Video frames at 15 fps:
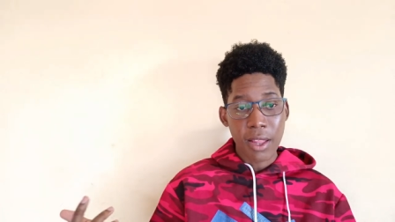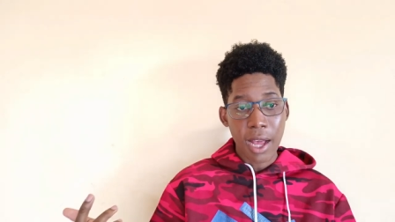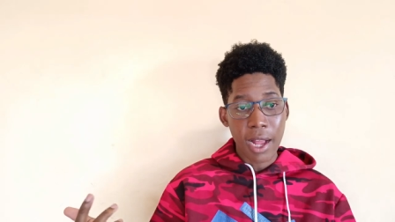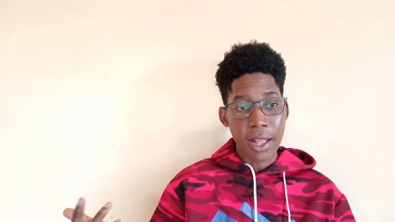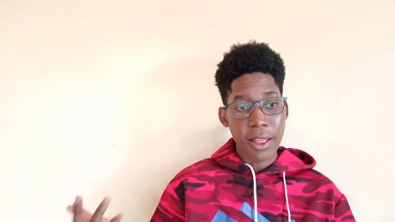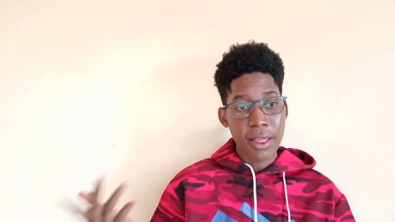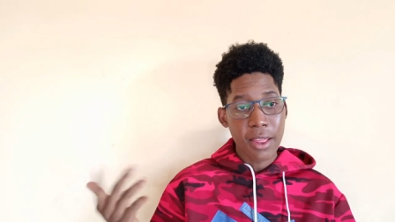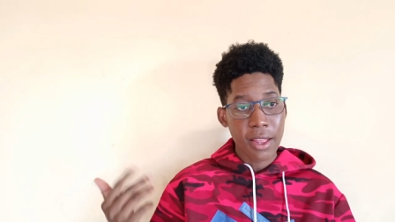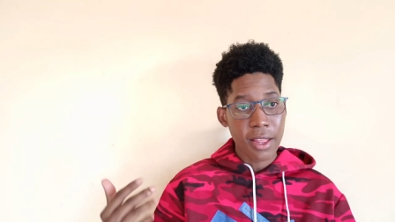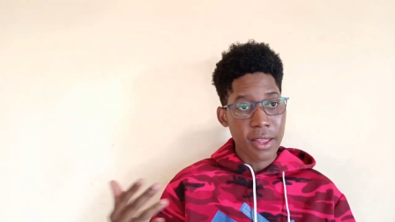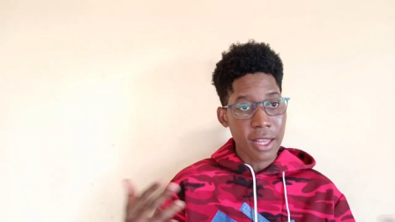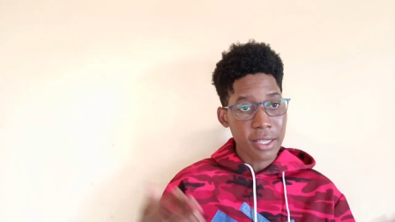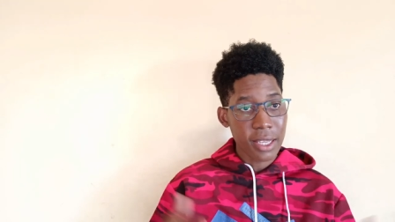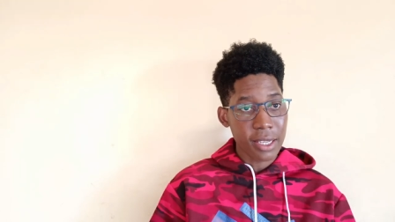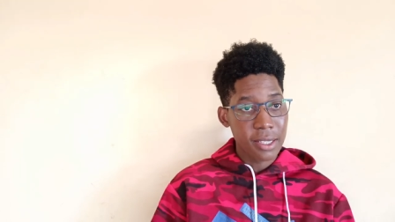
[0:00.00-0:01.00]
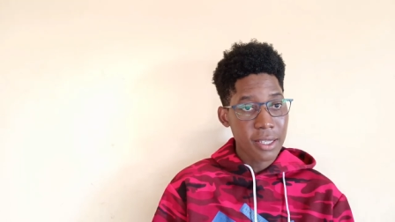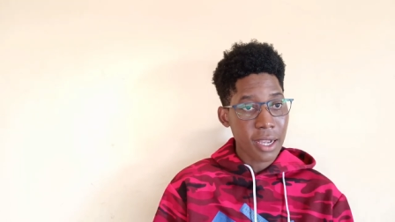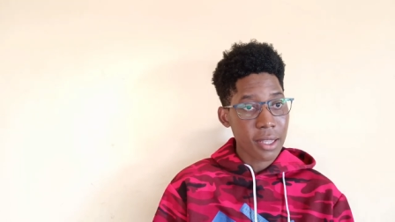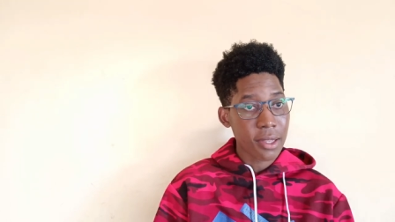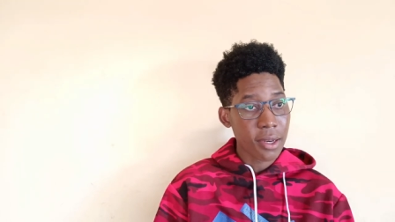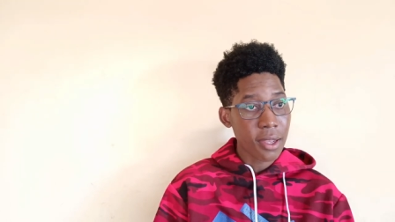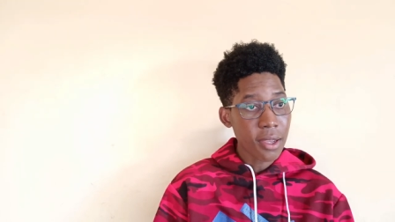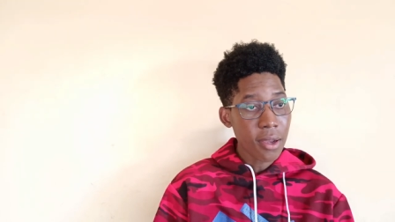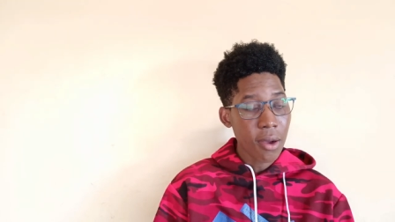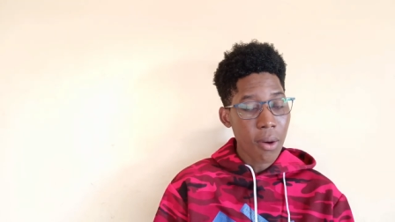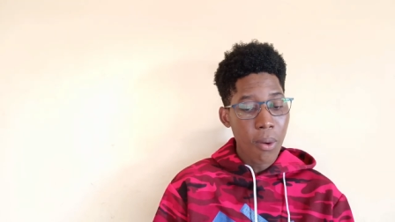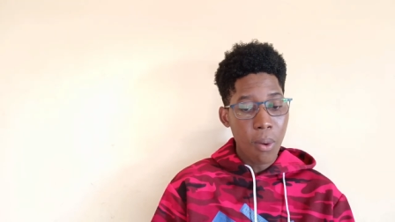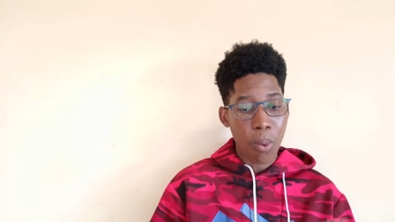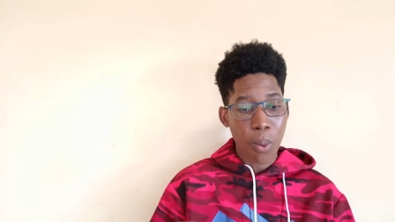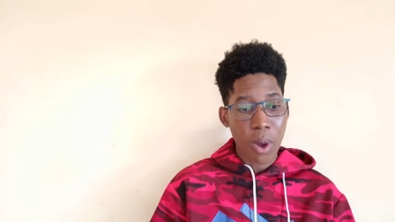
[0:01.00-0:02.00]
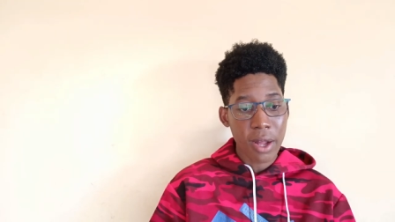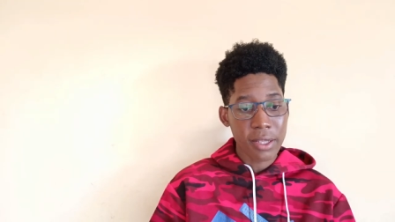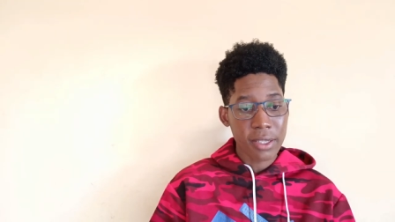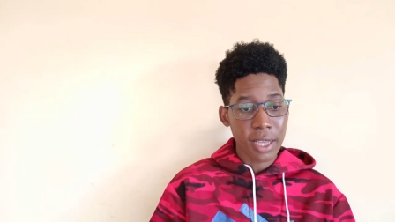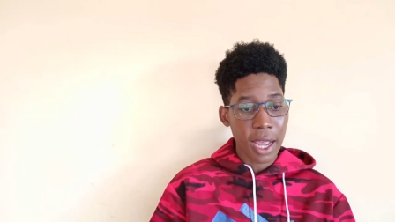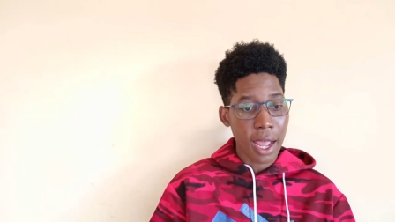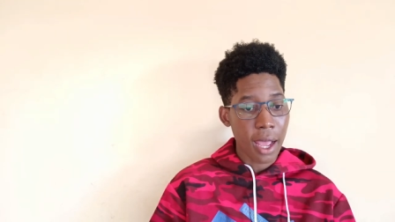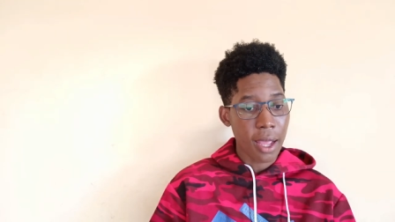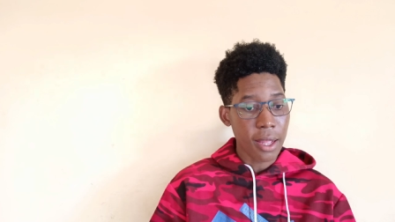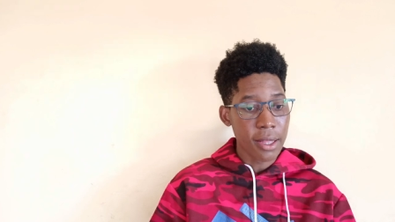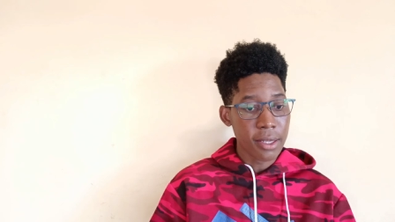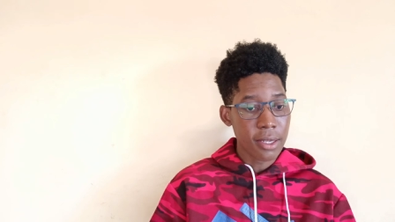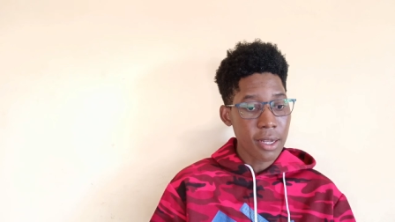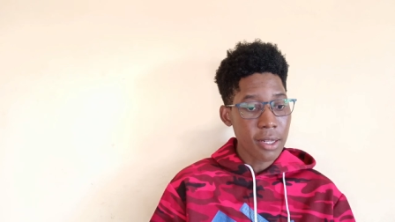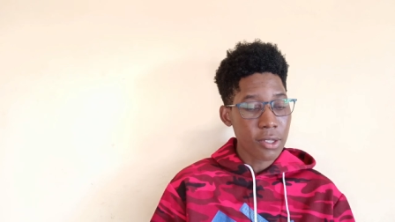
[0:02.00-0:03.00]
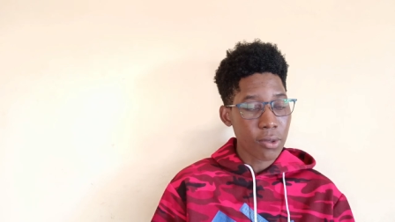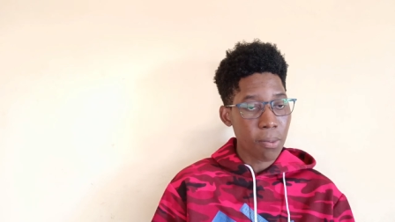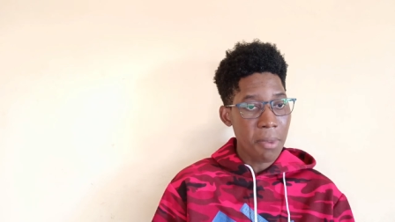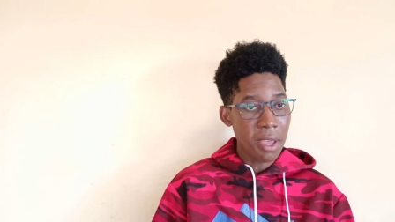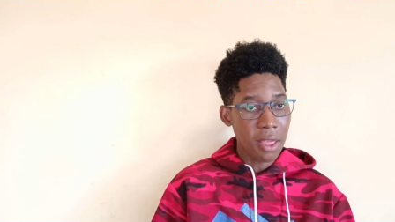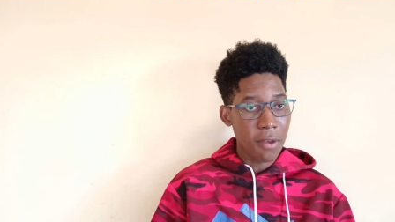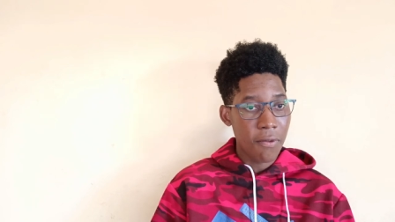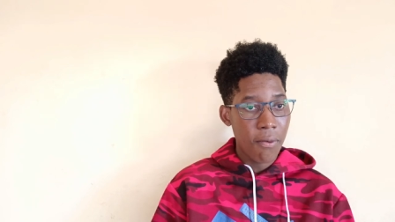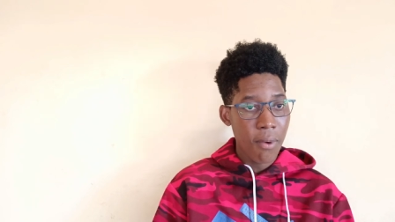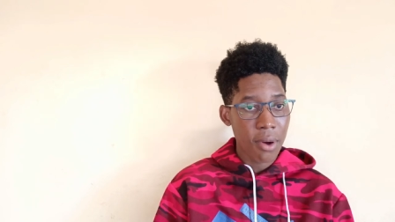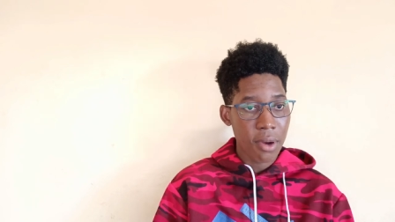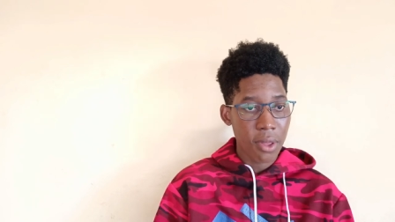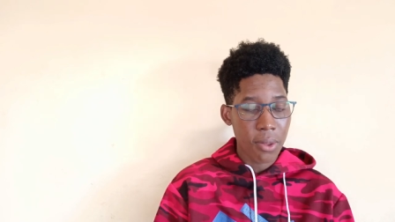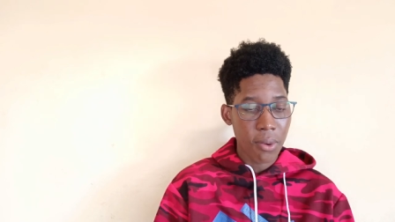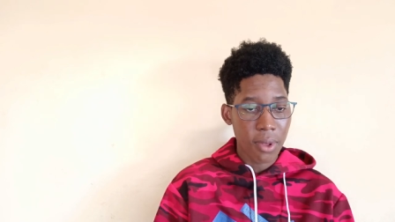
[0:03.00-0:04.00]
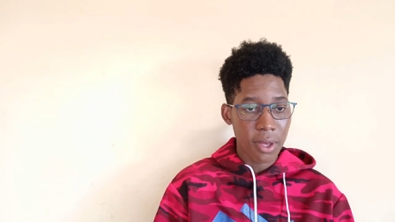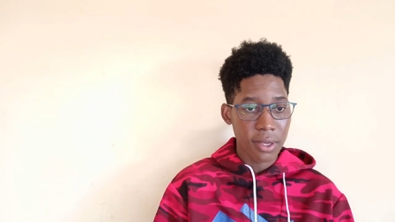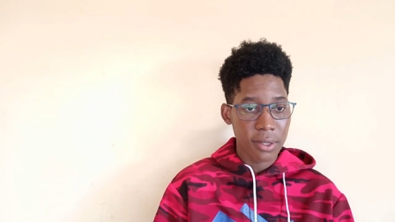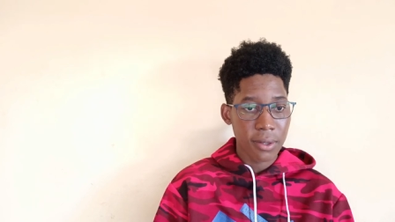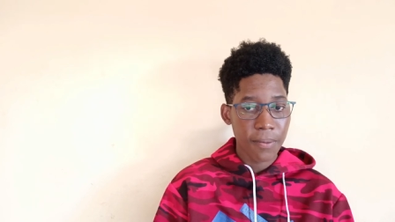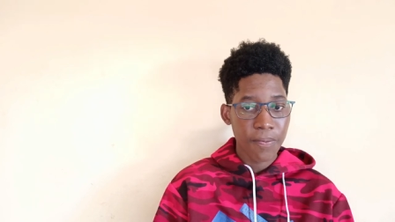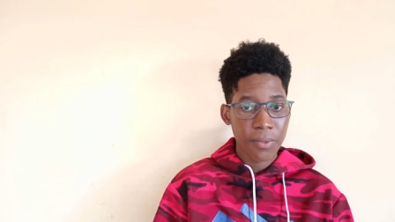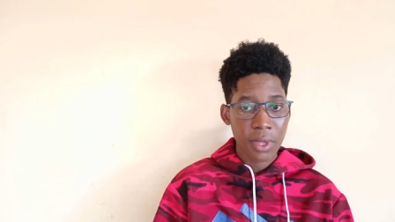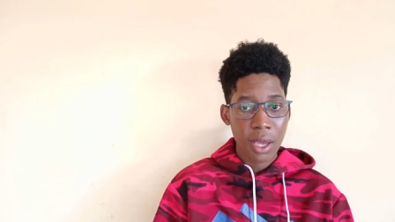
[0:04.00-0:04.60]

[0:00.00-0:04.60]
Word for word: And that's exactly what I did to make the $400.